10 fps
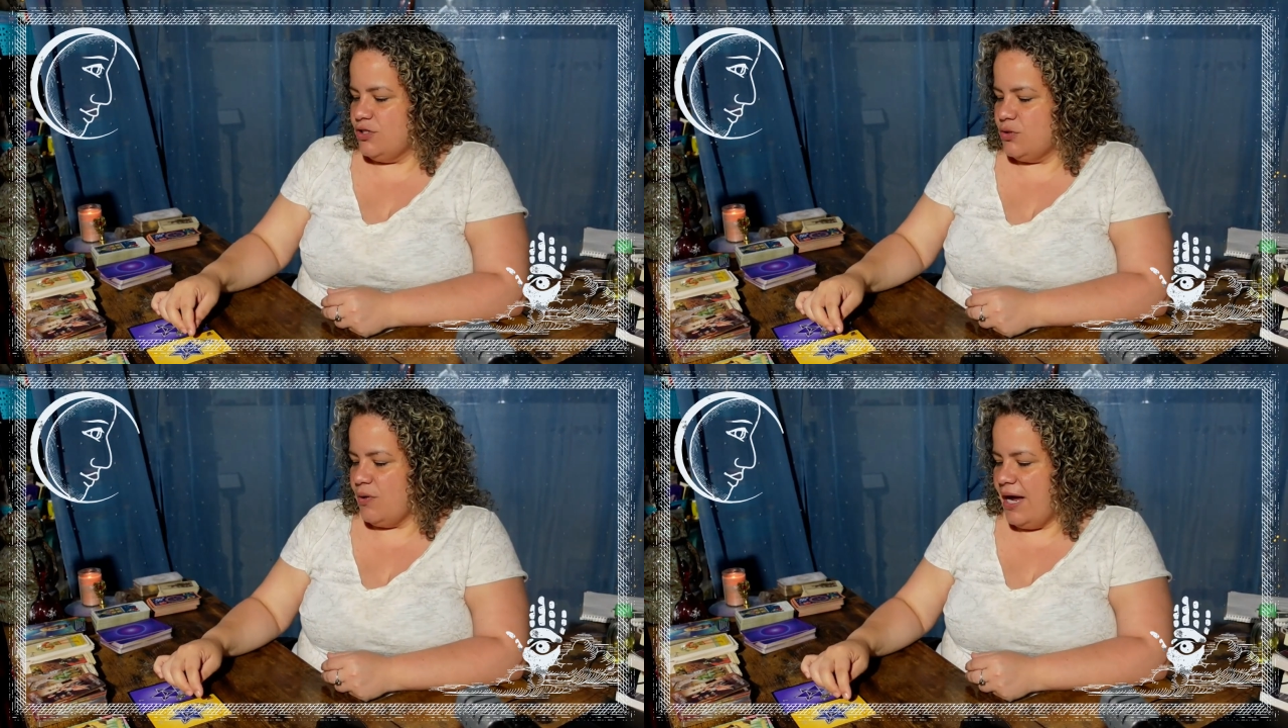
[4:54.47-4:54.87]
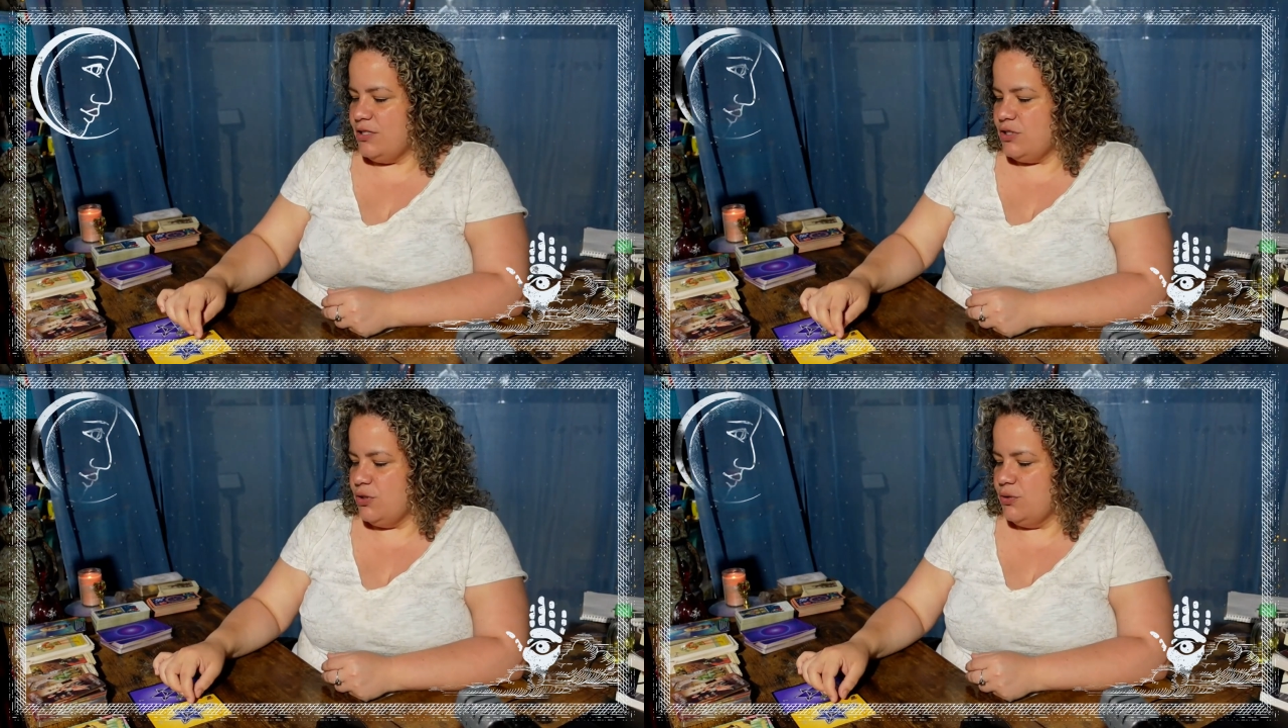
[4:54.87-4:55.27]

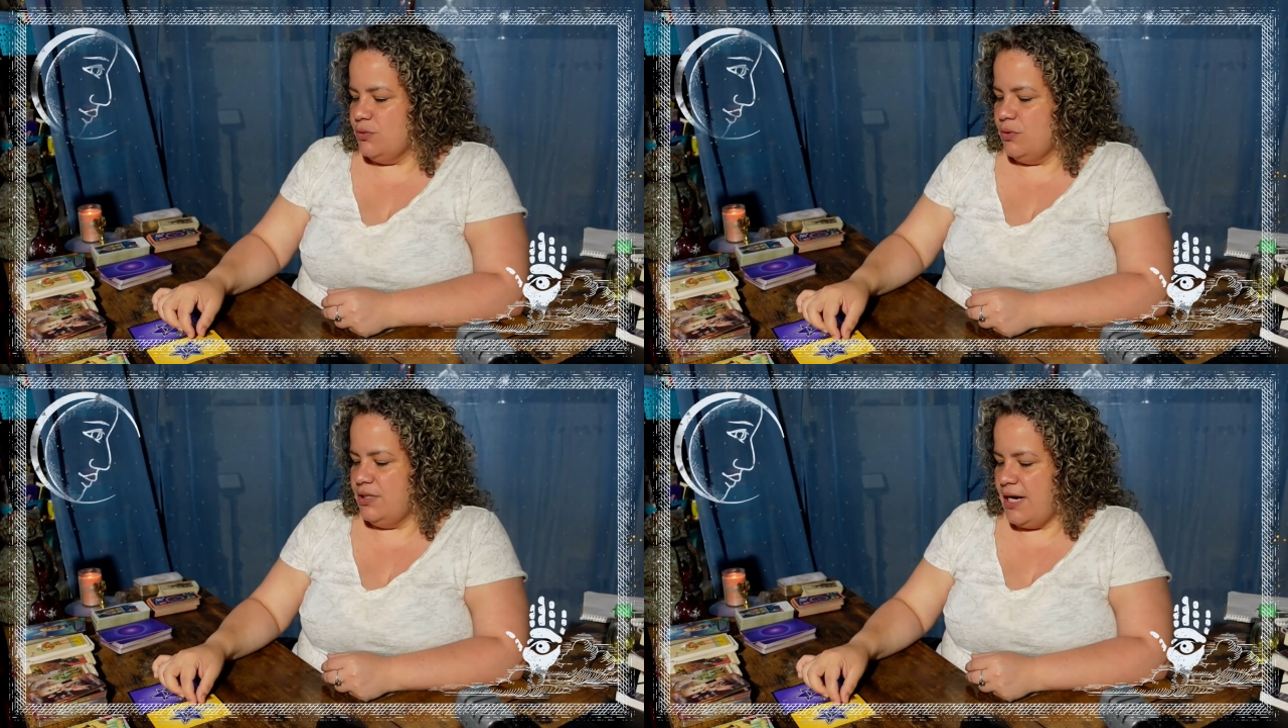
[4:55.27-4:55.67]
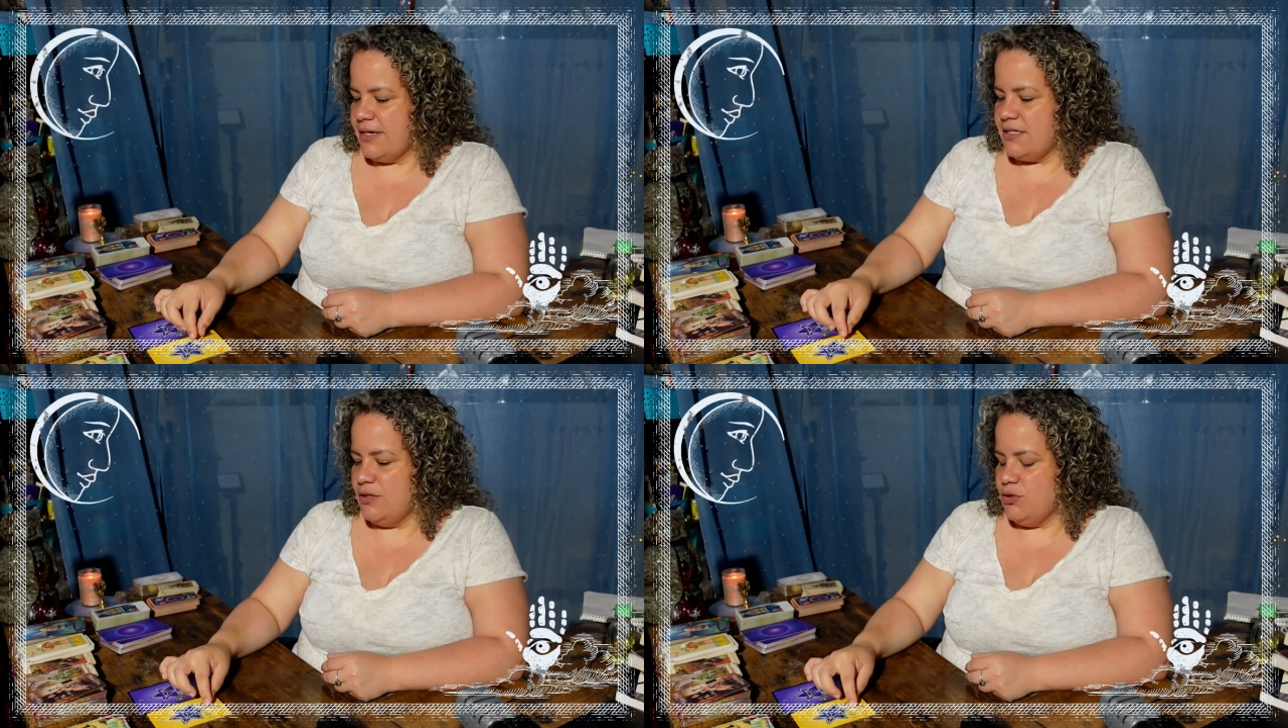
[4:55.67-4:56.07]
try to
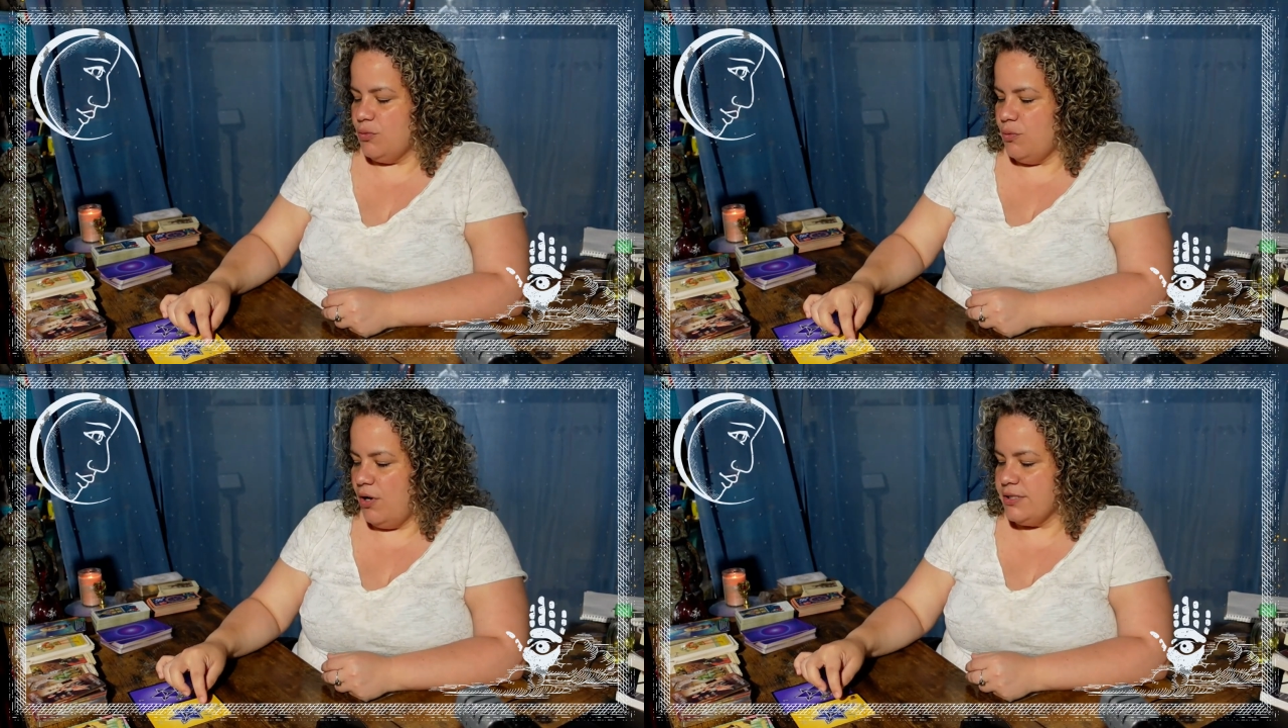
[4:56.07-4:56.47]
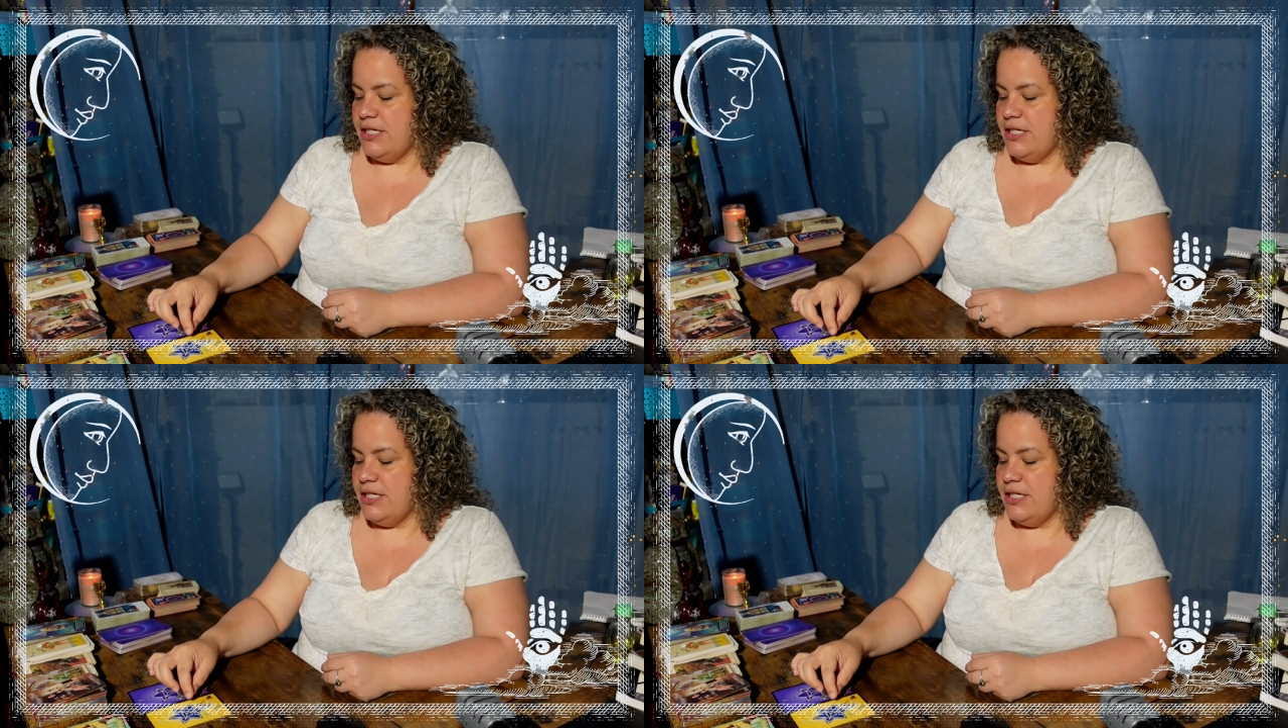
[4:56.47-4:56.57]
knock down your walls.